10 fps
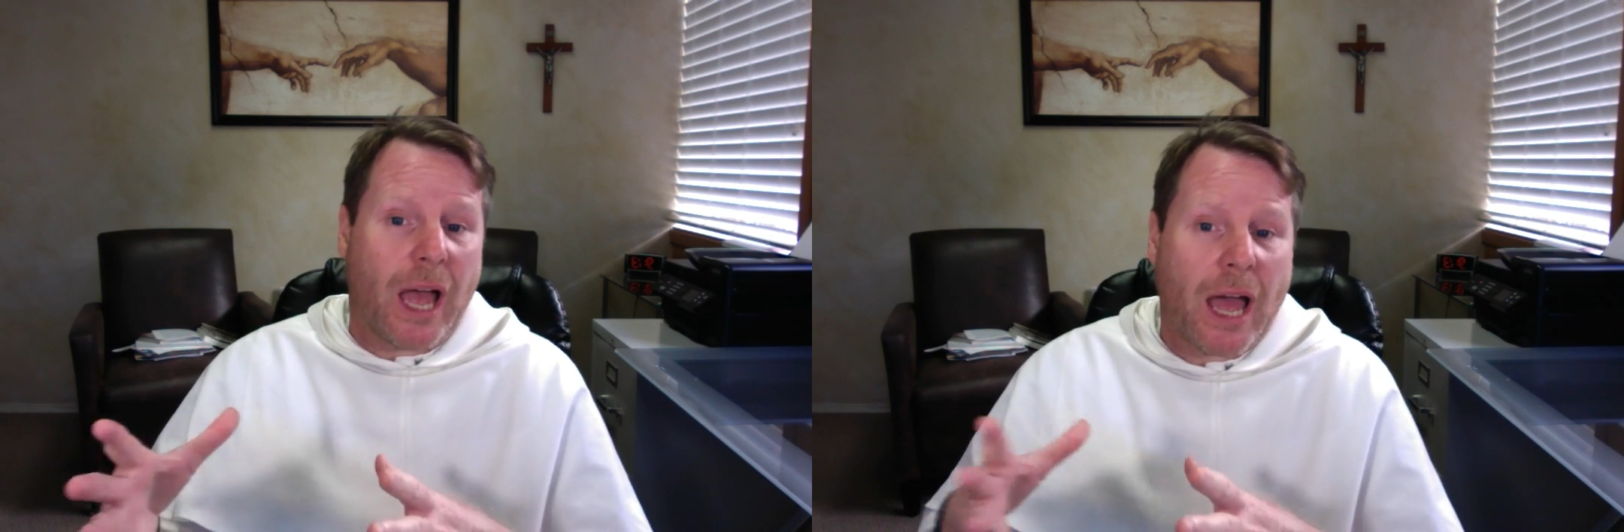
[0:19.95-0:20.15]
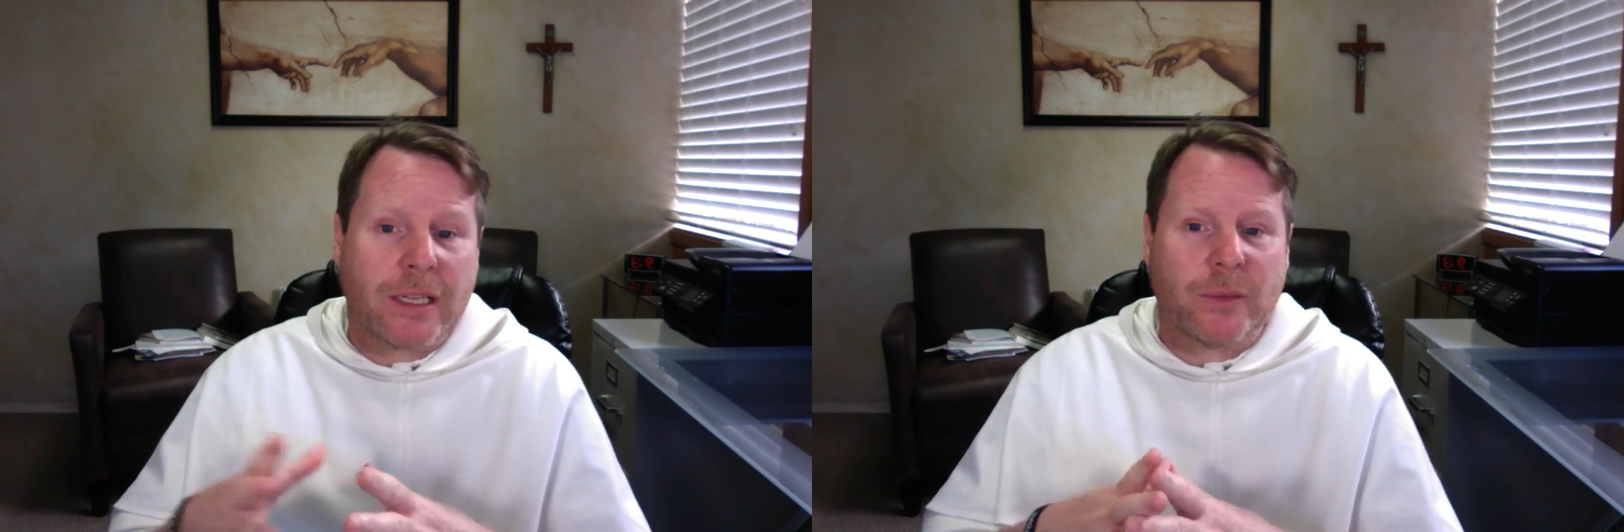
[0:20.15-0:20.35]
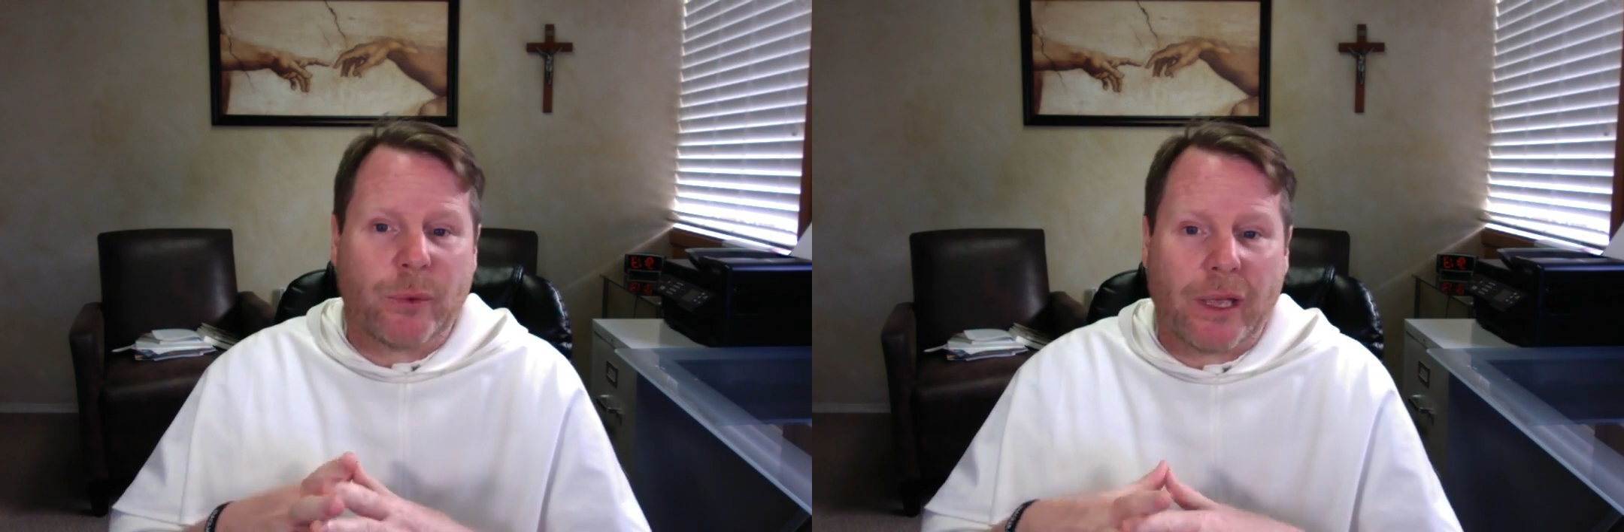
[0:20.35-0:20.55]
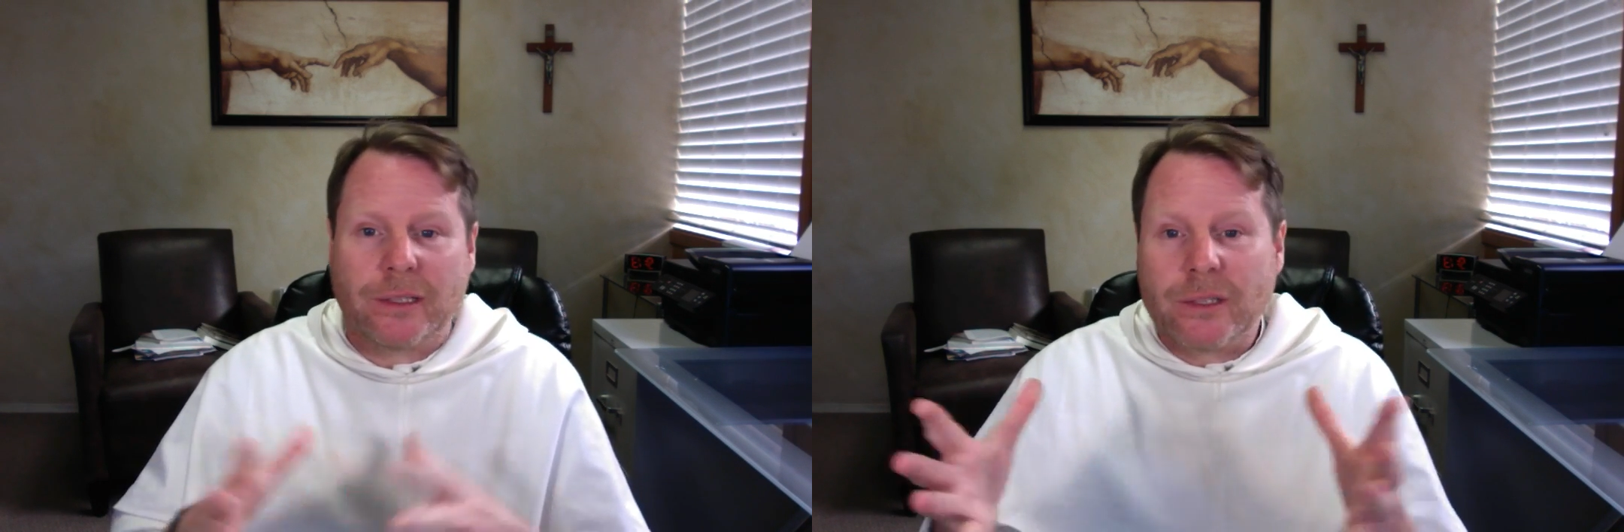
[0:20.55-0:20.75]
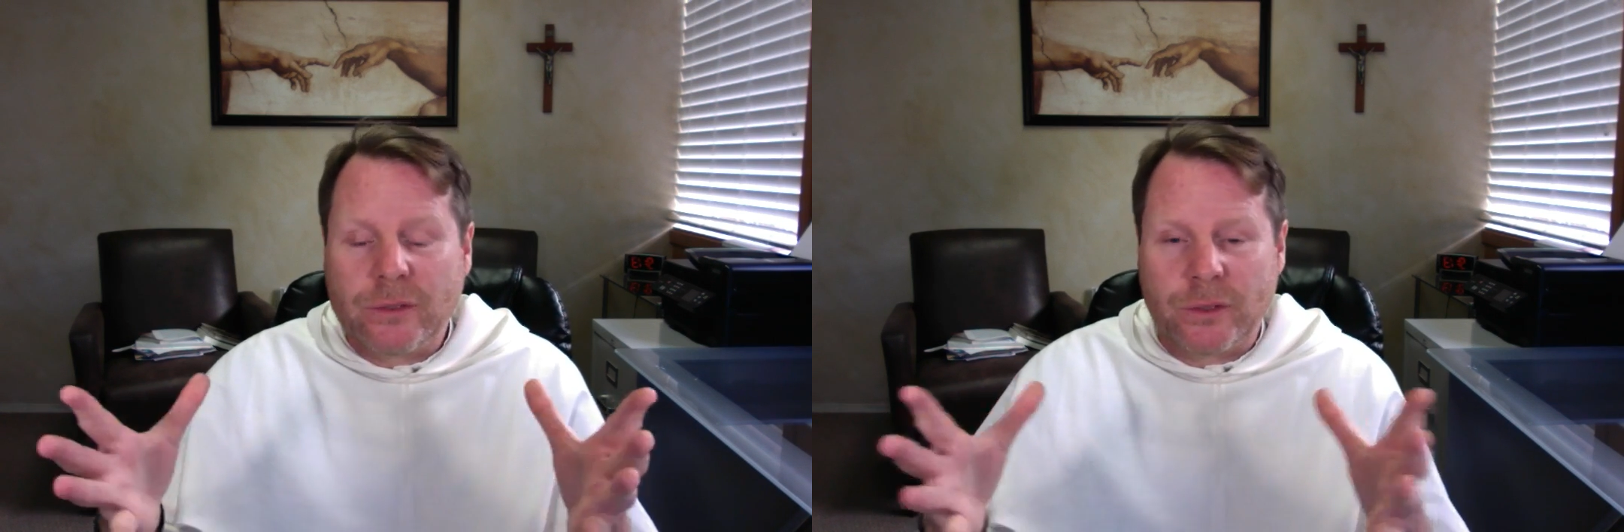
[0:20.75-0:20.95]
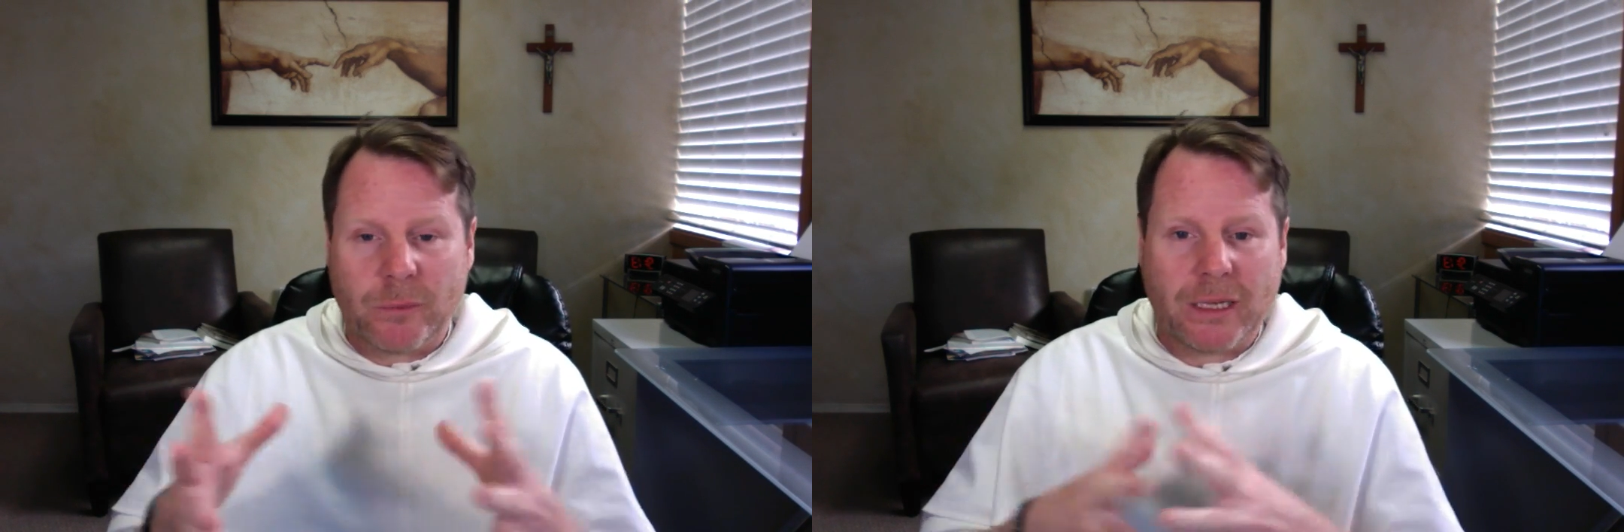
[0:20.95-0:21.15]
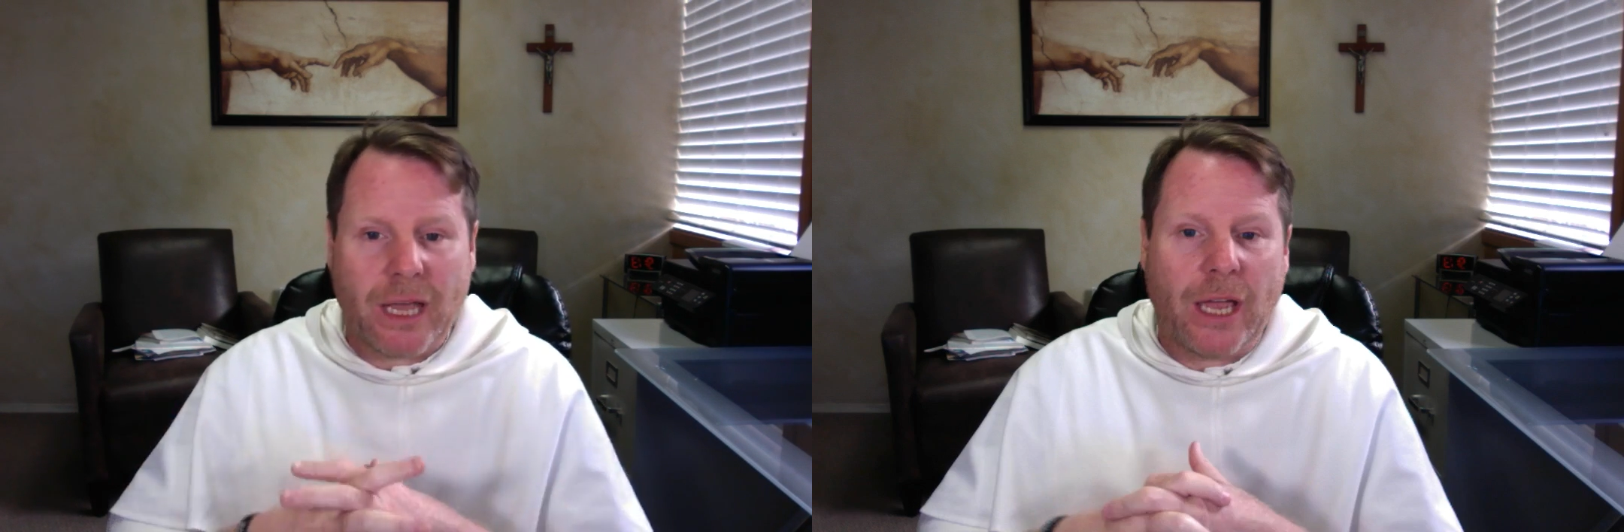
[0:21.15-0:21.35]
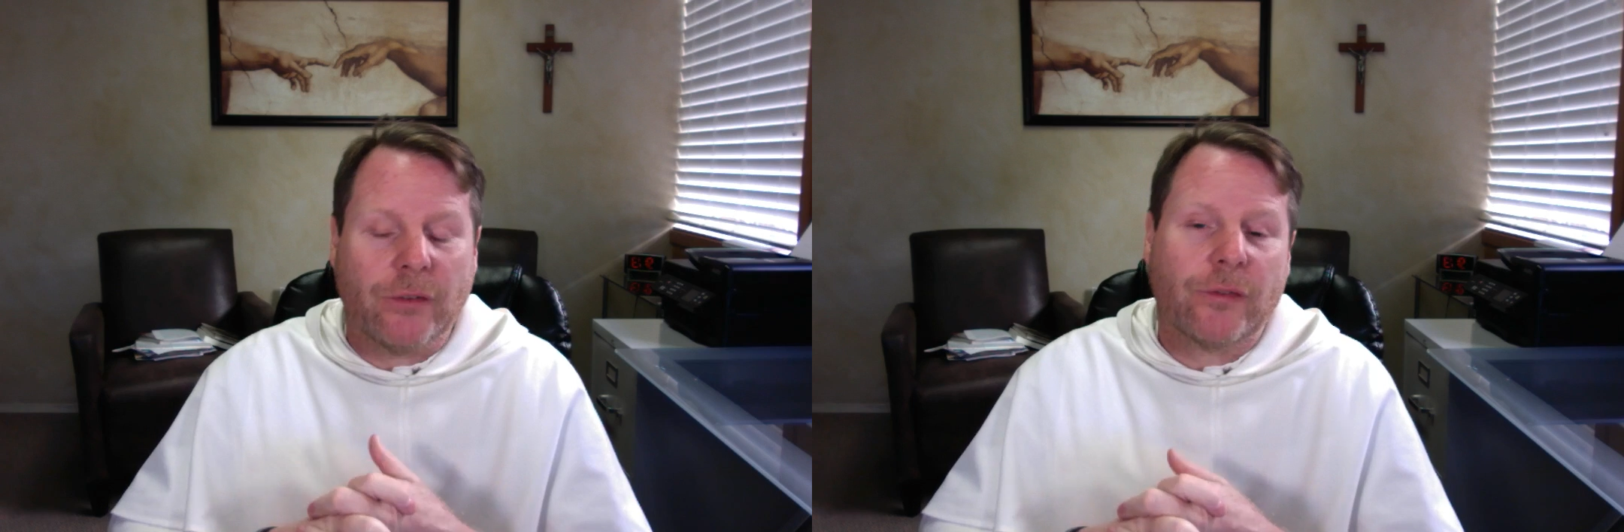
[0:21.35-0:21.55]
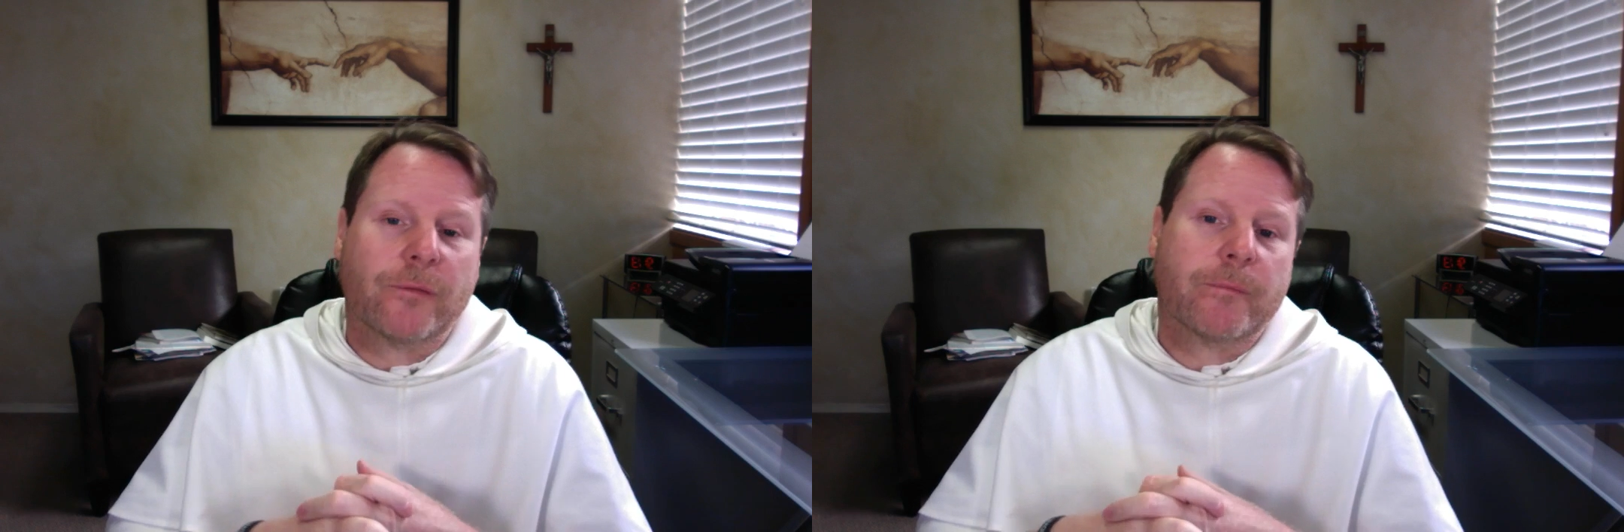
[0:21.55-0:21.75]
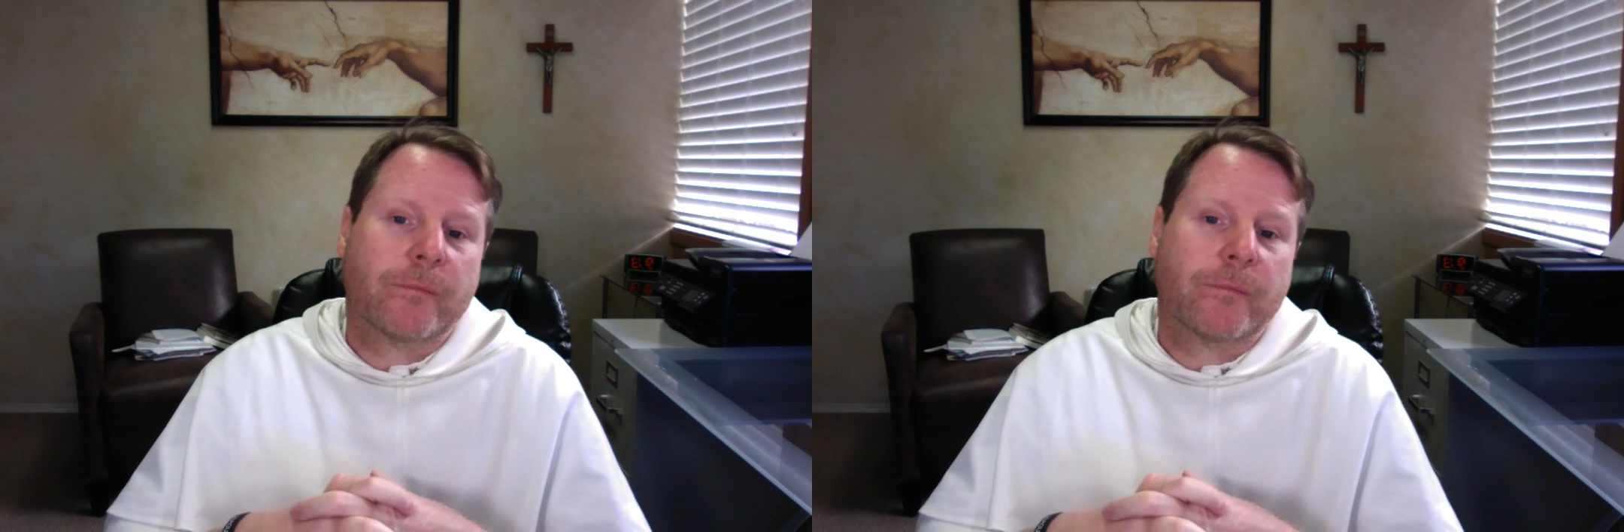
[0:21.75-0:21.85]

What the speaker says: aspect to my life.